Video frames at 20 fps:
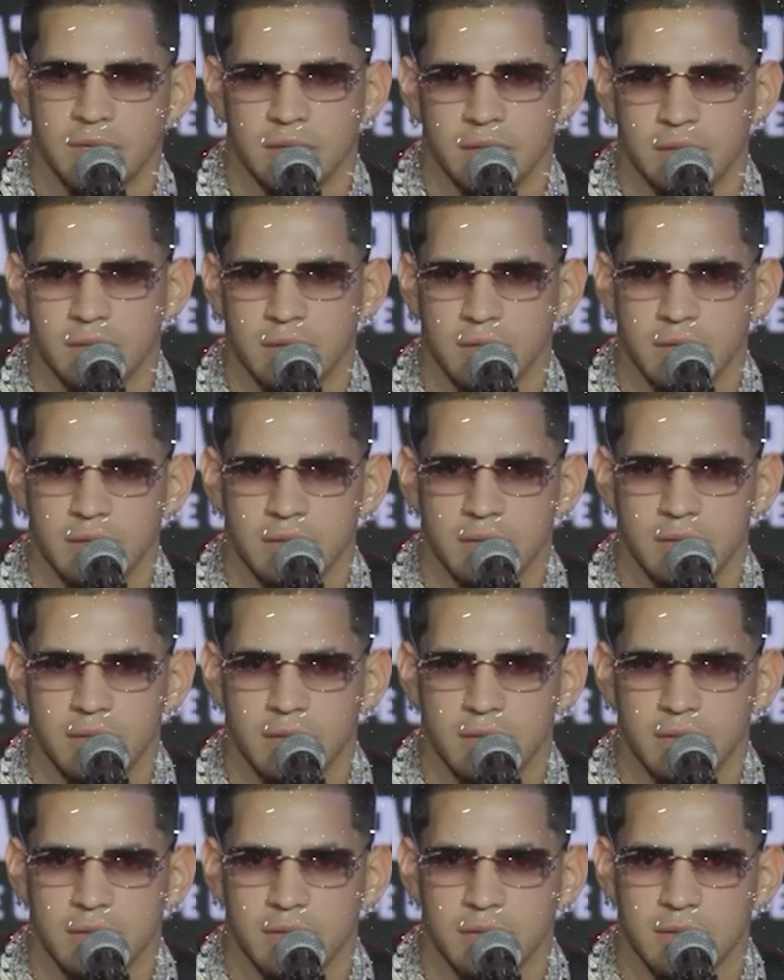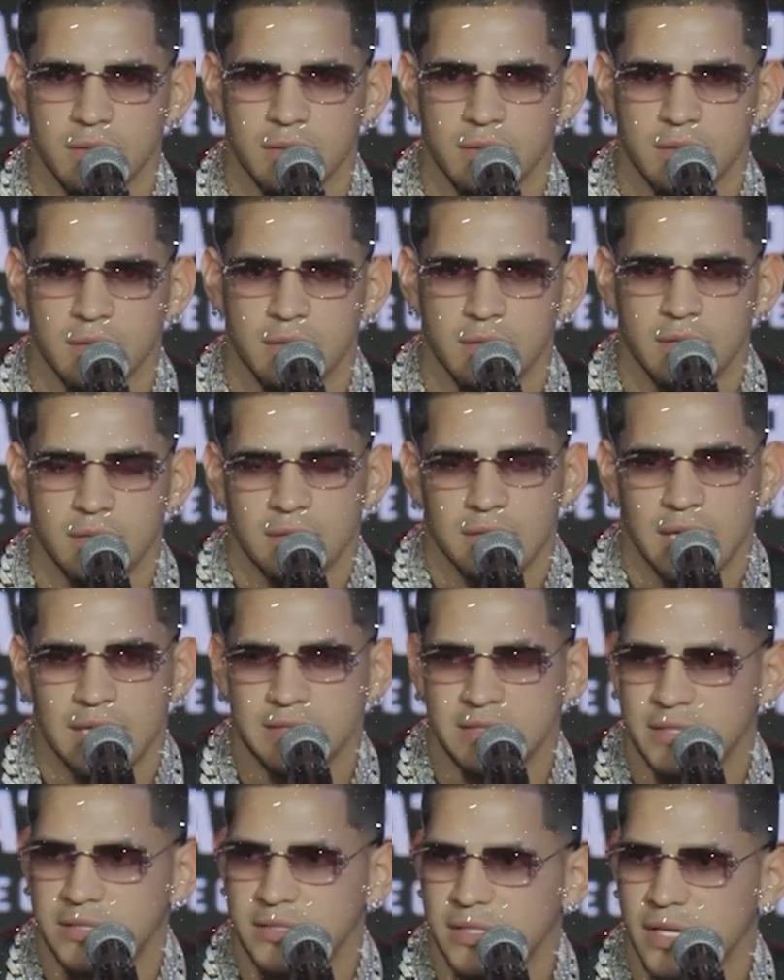and
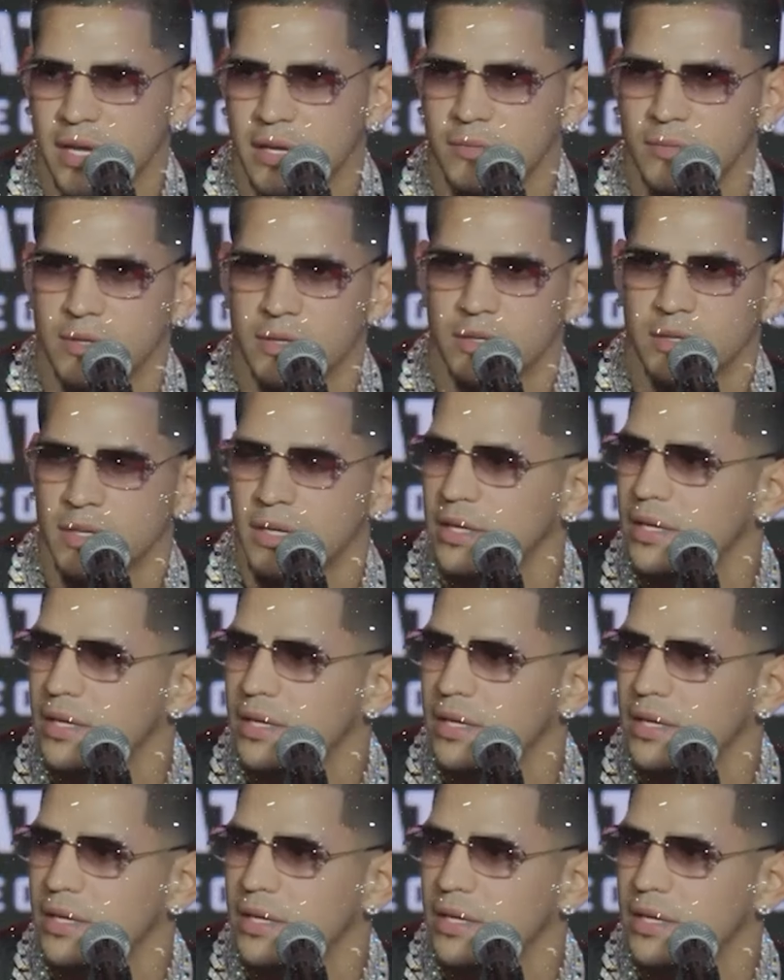that's just that, man.